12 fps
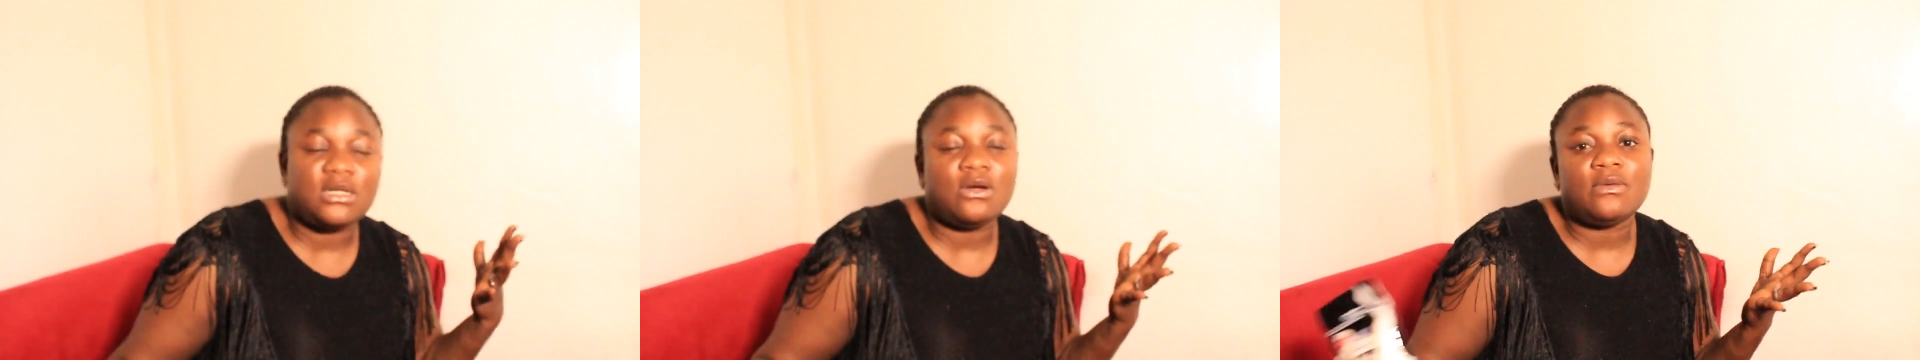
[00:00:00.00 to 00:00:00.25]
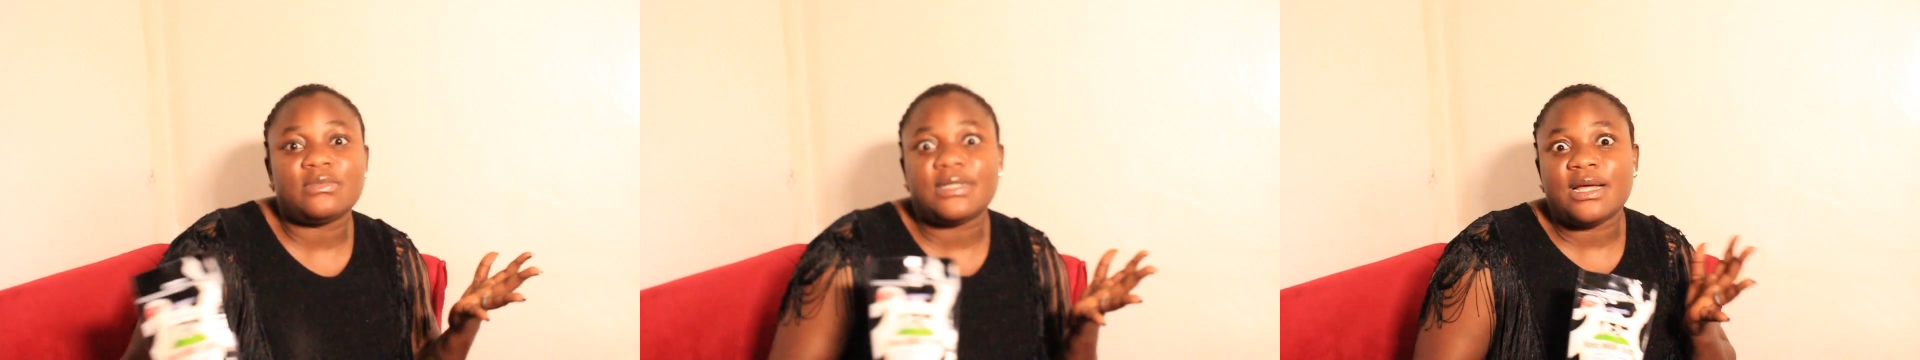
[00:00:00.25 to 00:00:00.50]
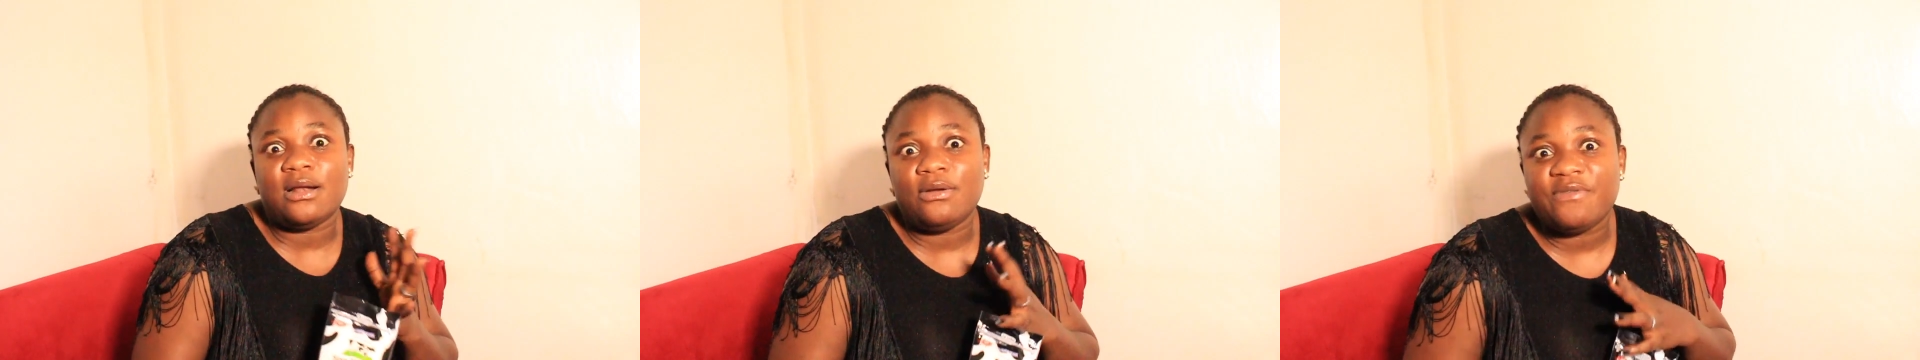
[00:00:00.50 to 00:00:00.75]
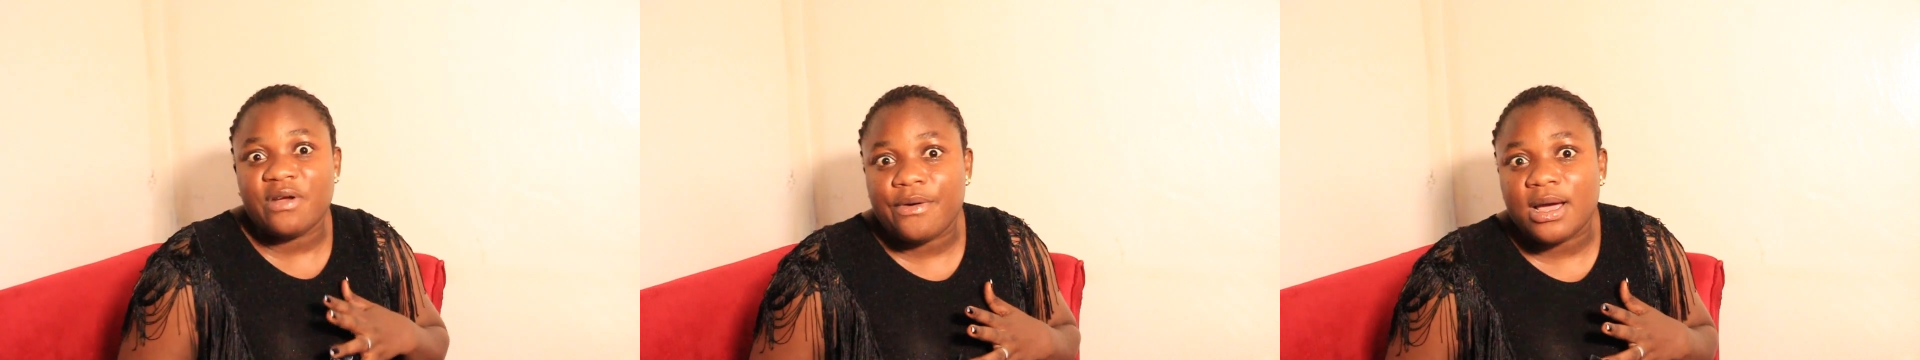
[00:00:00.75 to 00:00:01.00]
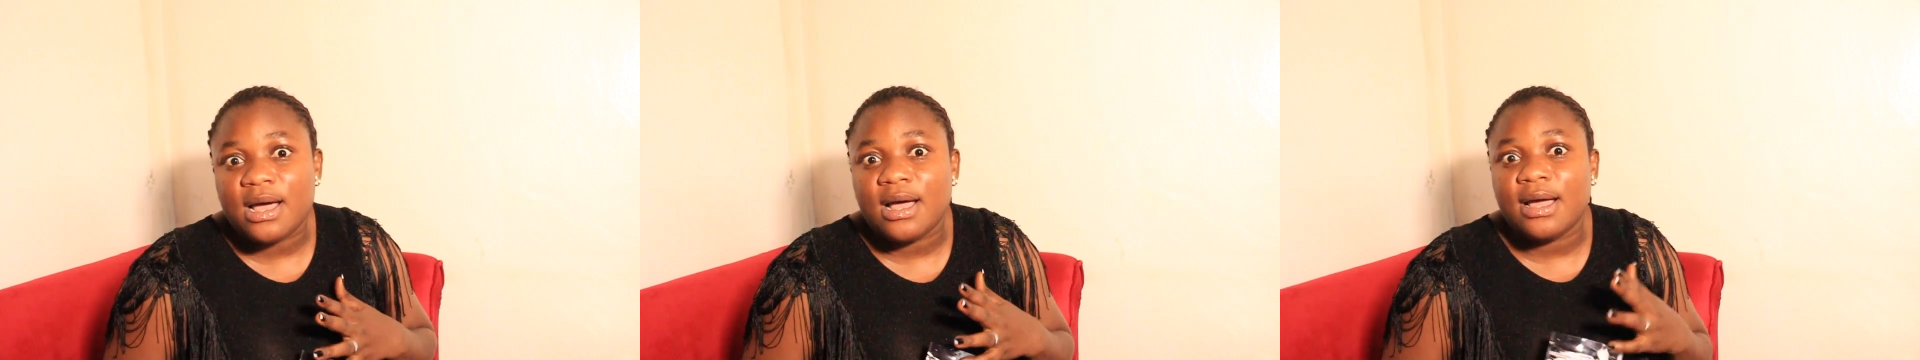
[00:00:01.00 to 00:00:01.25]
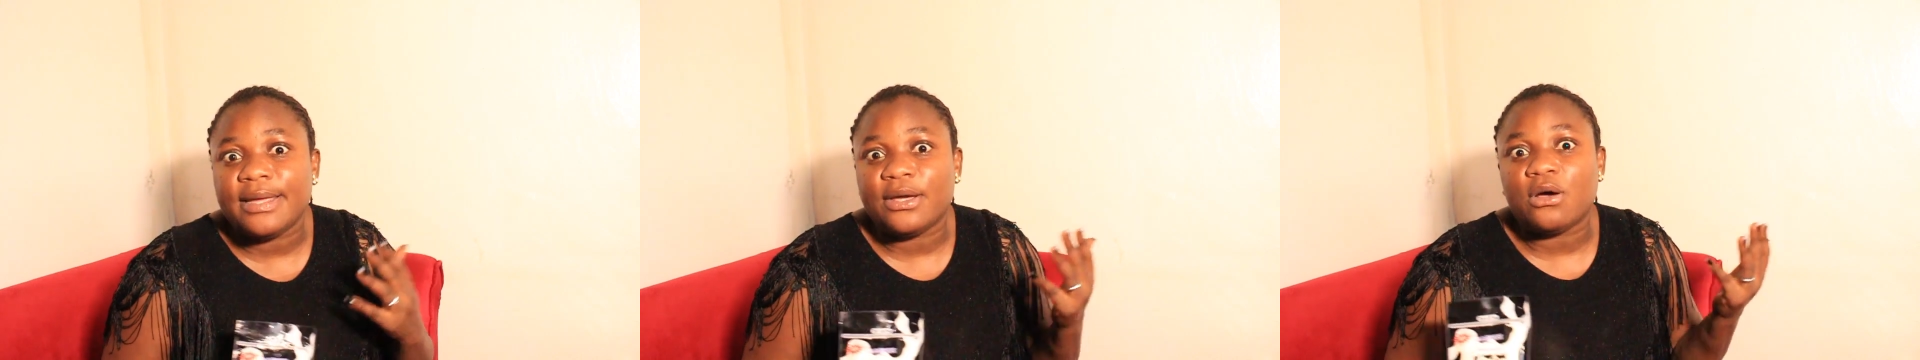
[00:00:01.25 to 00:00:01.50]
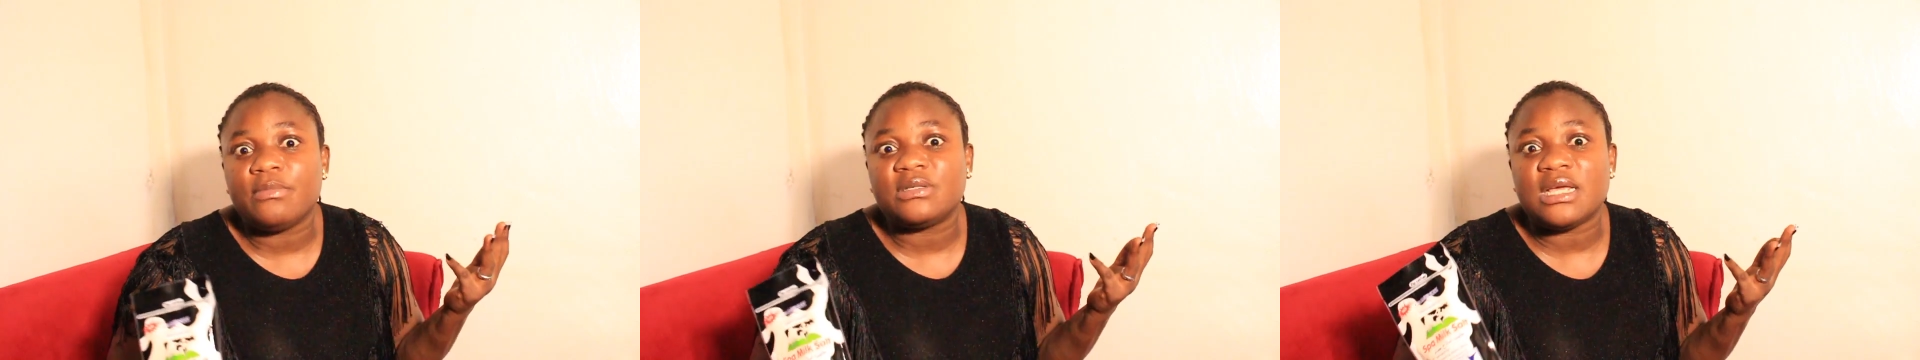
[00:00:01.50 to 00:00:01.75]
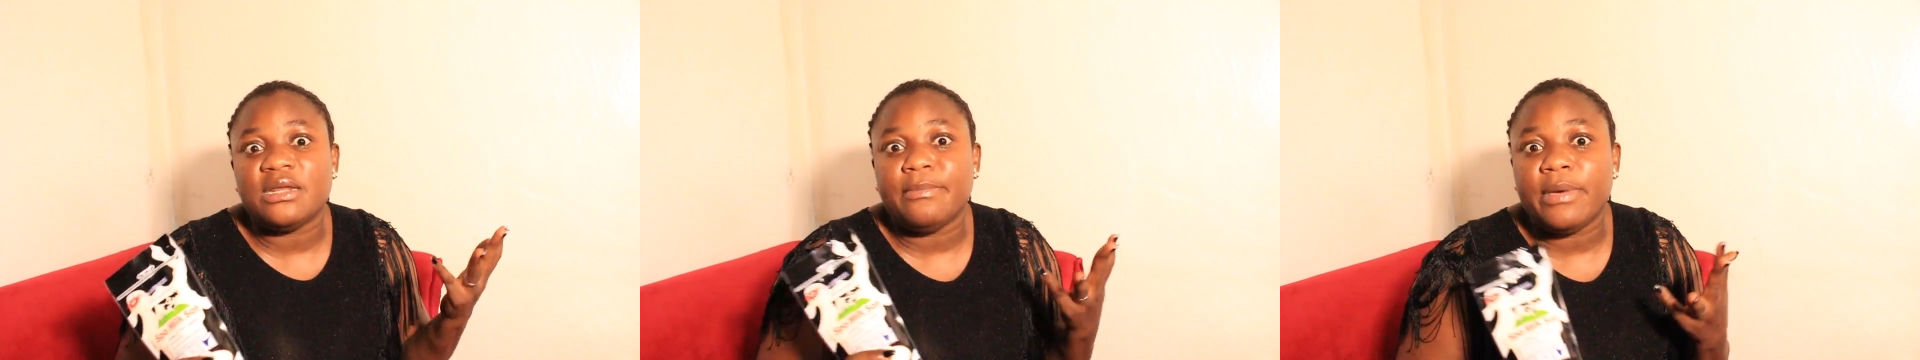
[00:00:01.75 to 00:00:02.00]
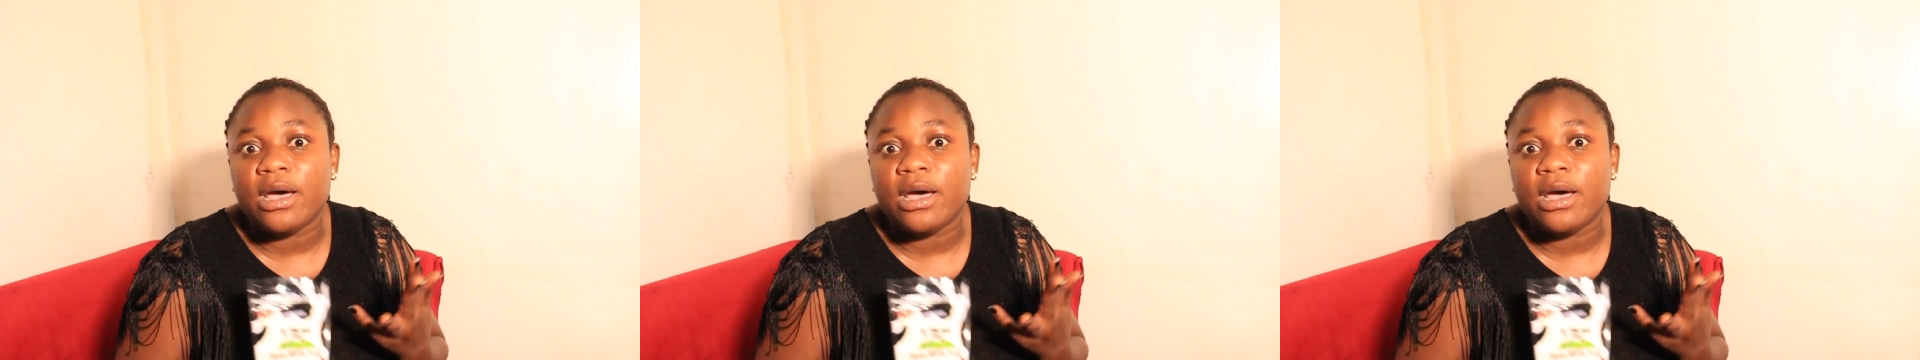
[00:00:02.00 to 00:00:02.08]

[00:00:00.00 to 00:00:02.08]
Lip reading: It comes in aloe vera, it comes in